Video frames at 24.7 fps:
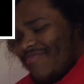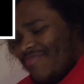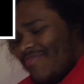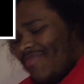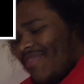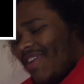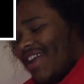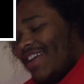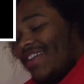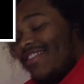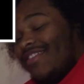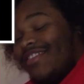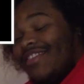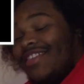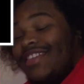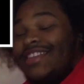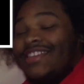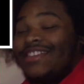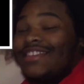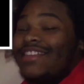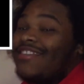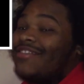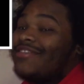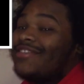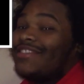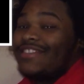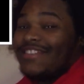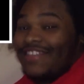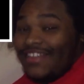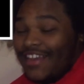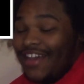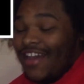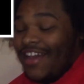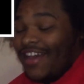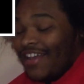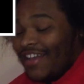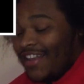Michael, he sounds
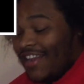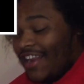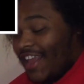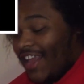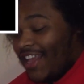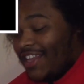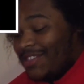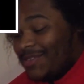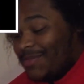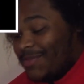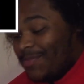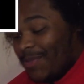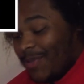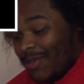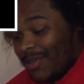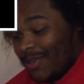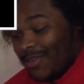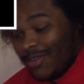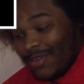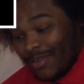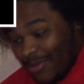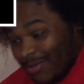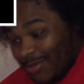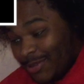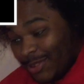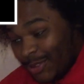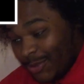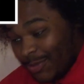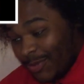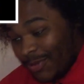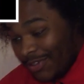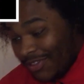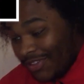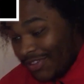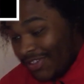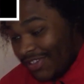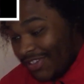good as per
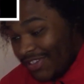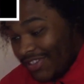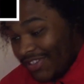usual.